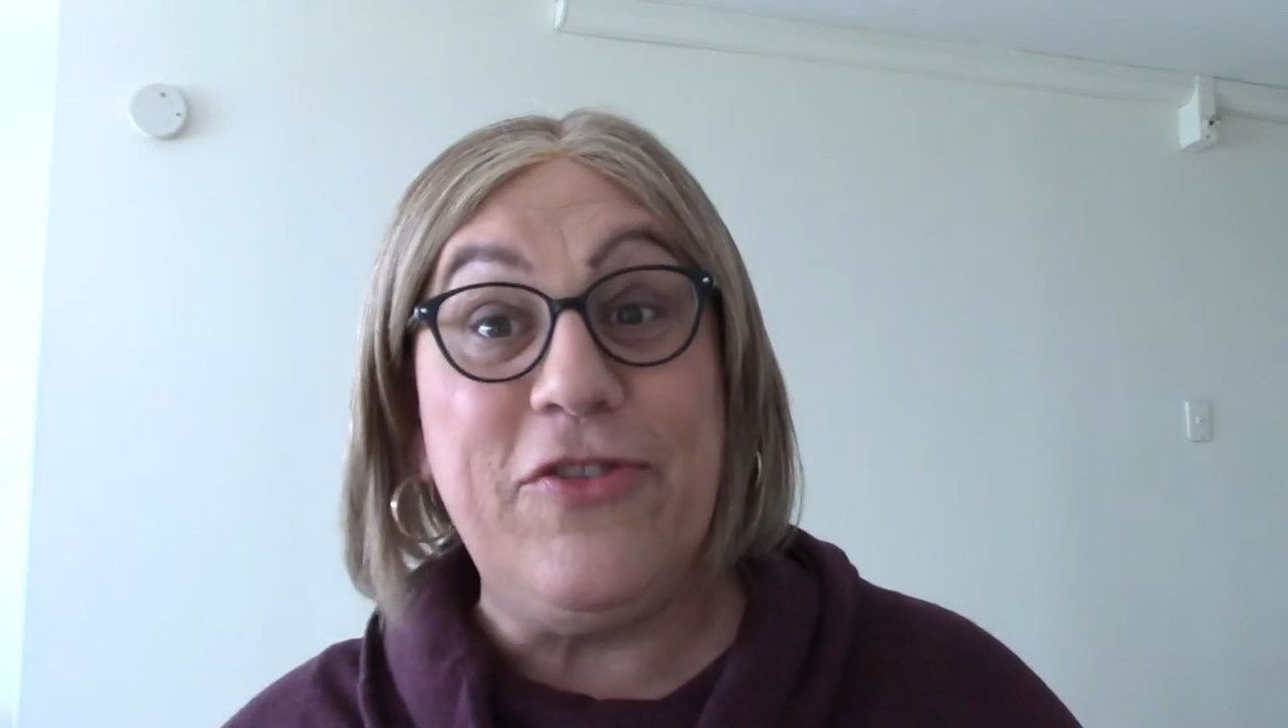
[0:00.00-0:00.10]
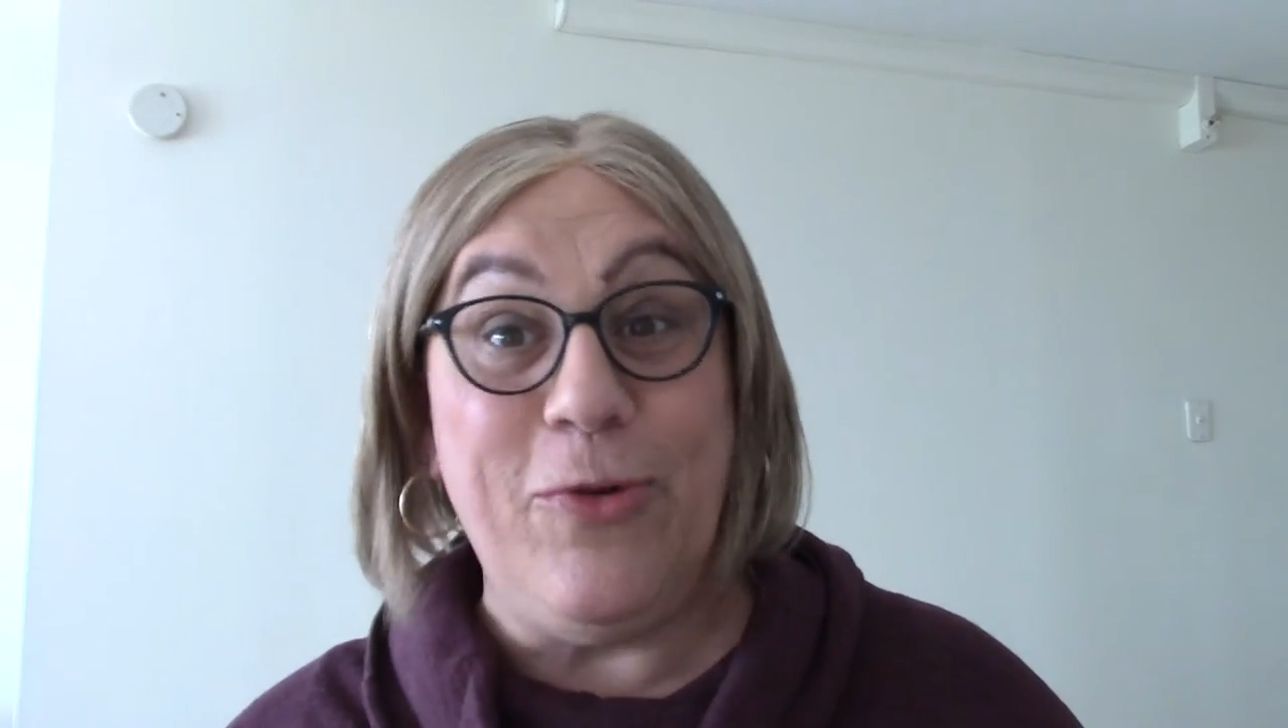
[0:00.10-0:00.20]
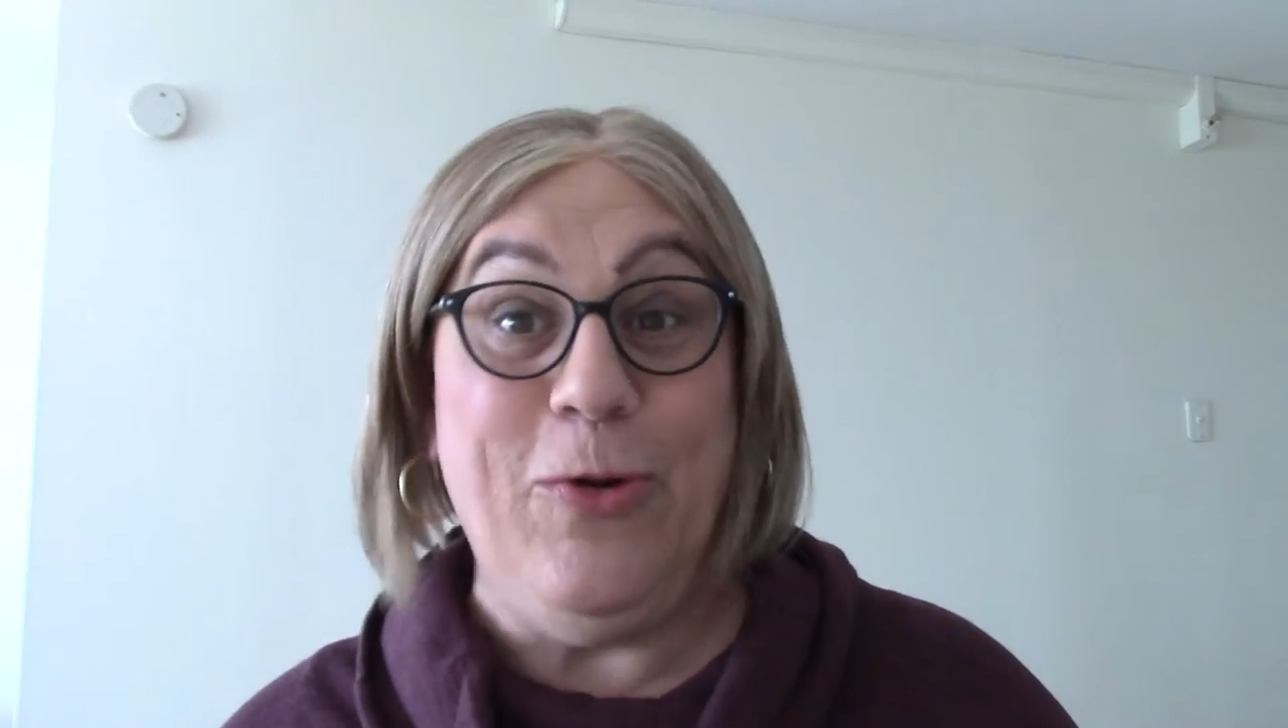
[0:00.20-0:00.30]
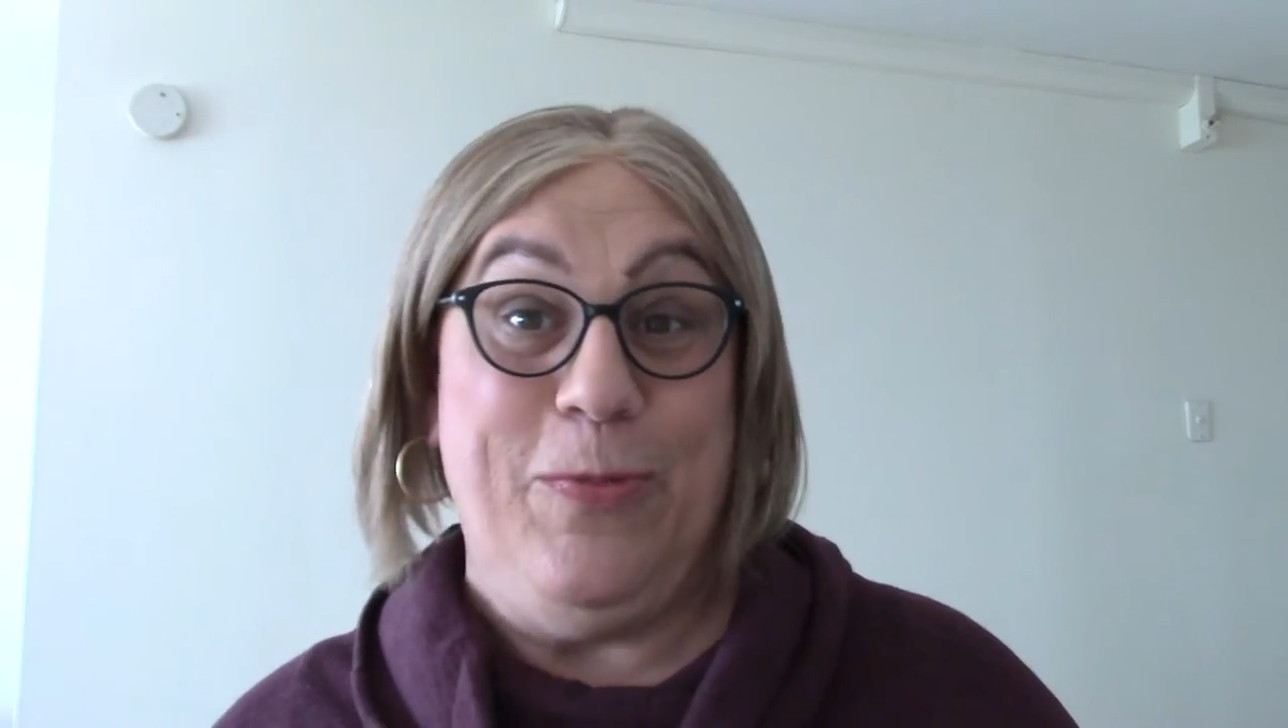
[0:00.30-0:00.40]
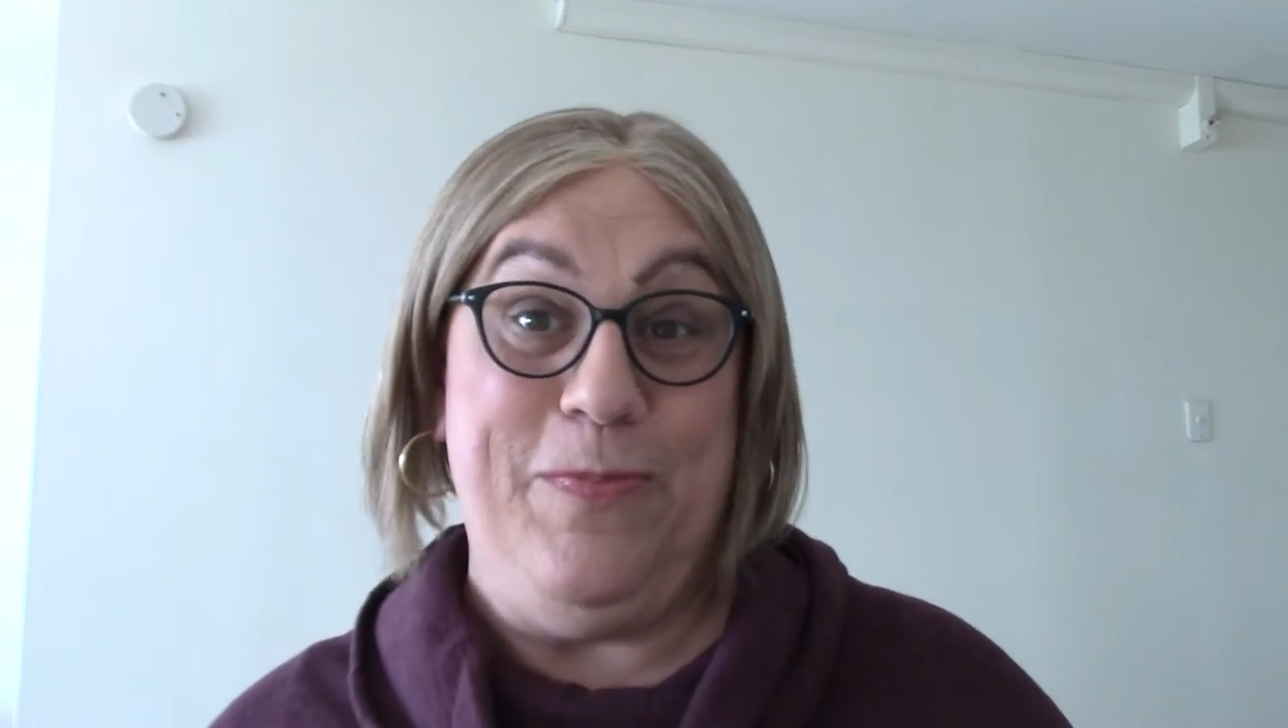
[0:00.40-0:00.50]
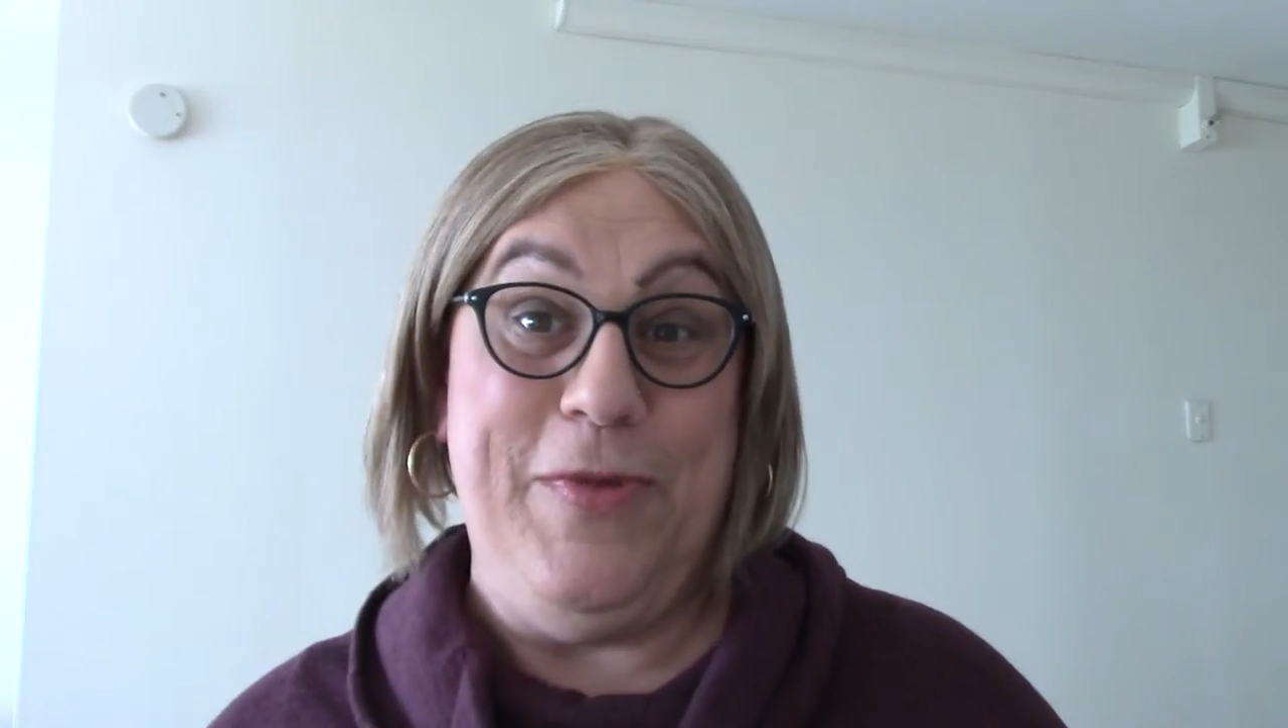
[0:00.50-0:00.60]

group.